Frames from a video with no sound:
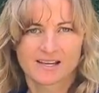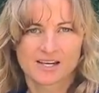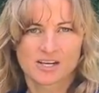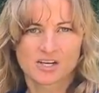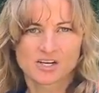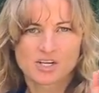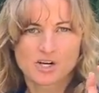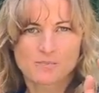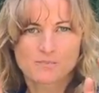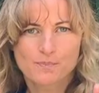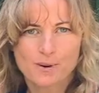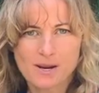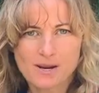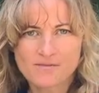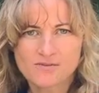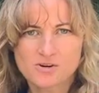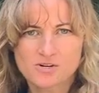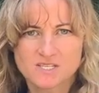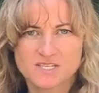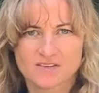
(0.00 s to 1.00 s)
In the
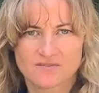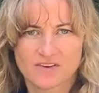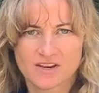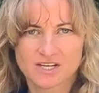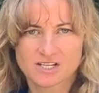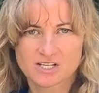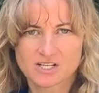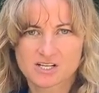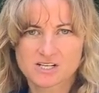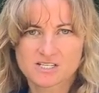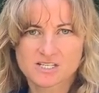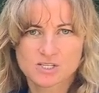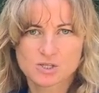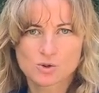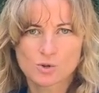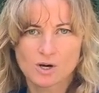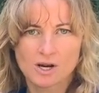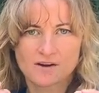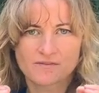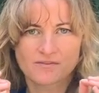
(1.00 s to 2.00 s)
previous videos,
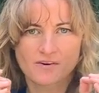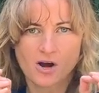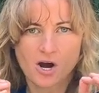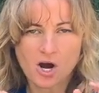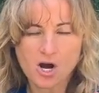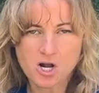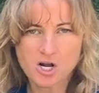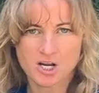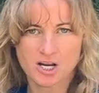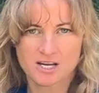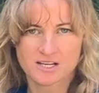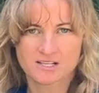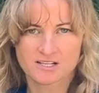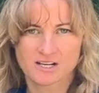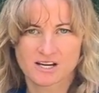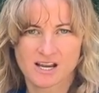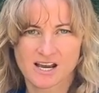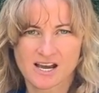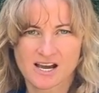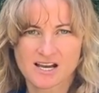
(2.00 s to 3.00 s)
you have already
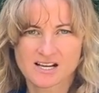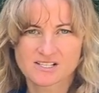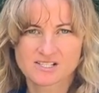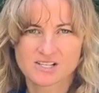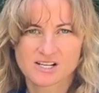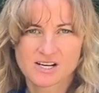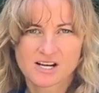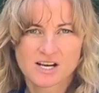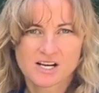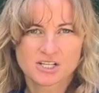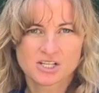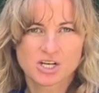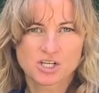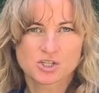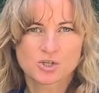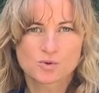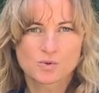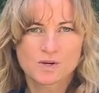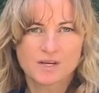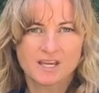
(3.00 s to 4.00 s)
heard that
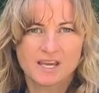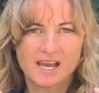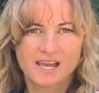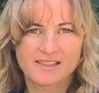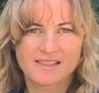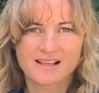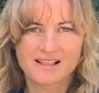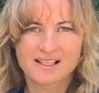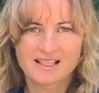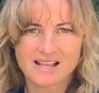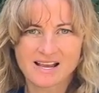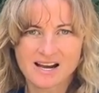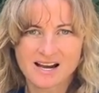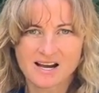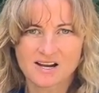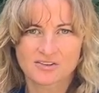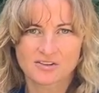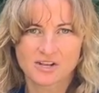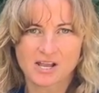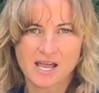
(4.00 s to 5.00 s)
we can
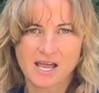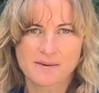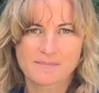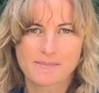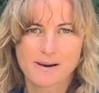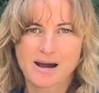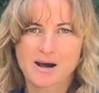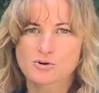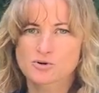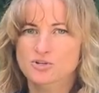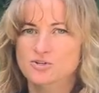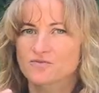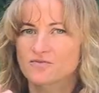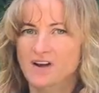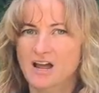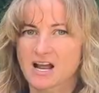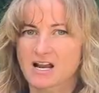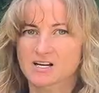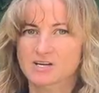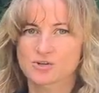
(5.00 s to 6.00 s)
learn about
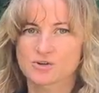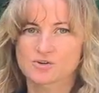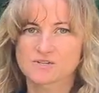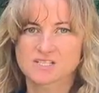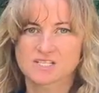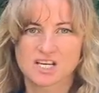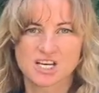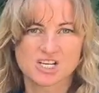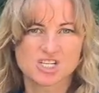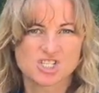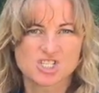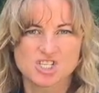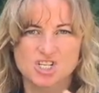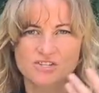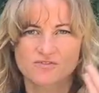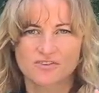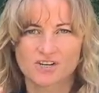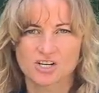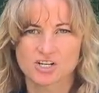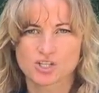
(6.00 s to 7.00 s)
values in
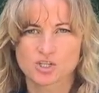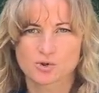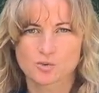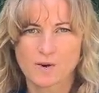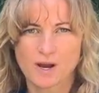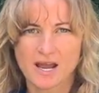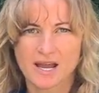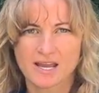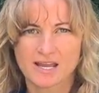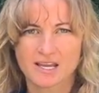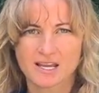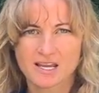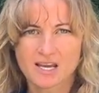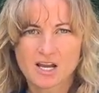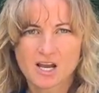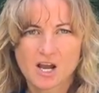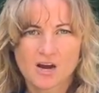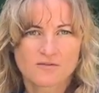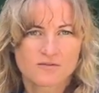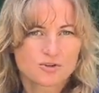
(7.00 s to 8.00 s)
different ways,
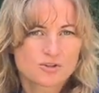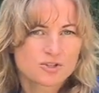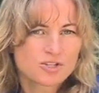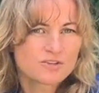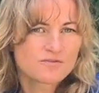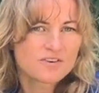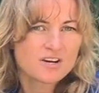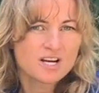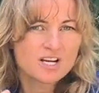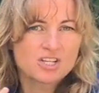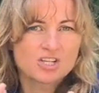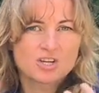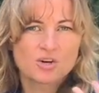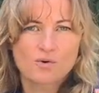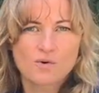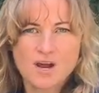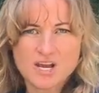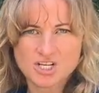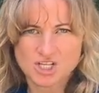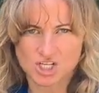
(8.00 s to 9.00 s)
through different
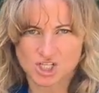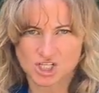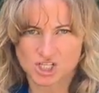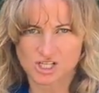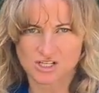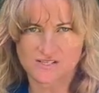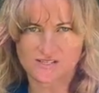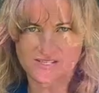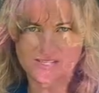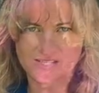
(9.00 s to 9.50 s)
questions.